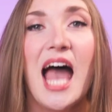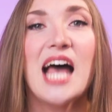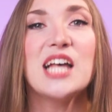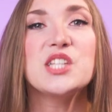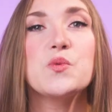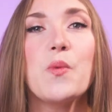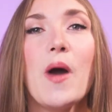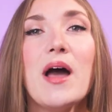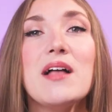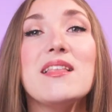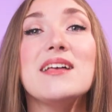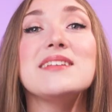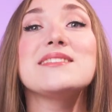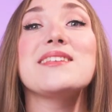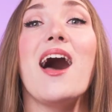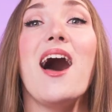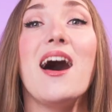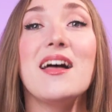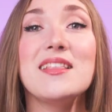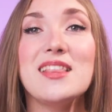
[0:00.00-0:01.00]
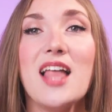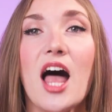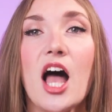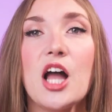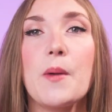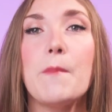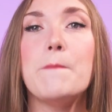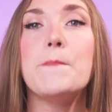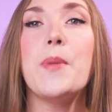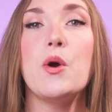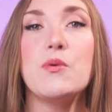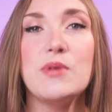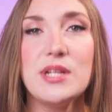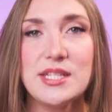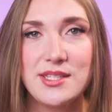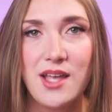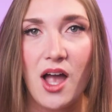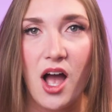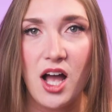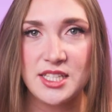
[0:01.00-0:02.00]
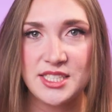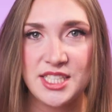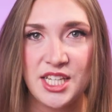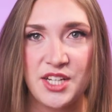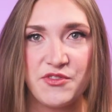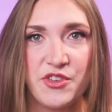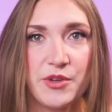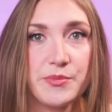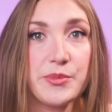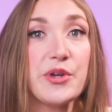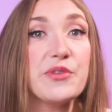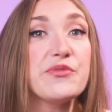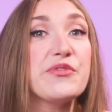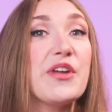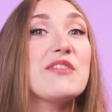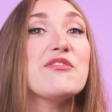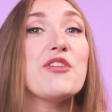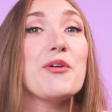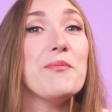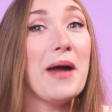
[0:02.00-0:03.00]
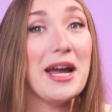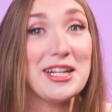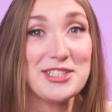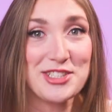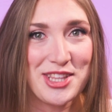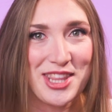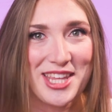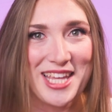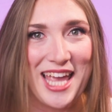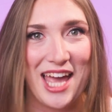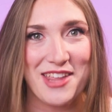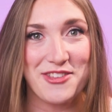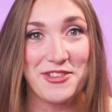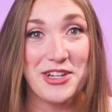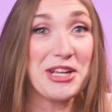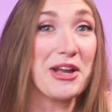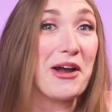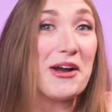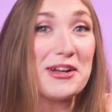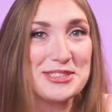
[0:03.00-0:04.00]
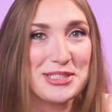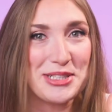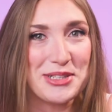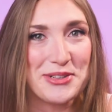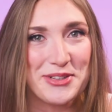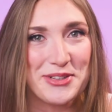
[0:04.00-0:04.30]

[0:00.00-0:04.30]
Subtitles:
as well as unlock bonus content from your favorite Magic the Gathering content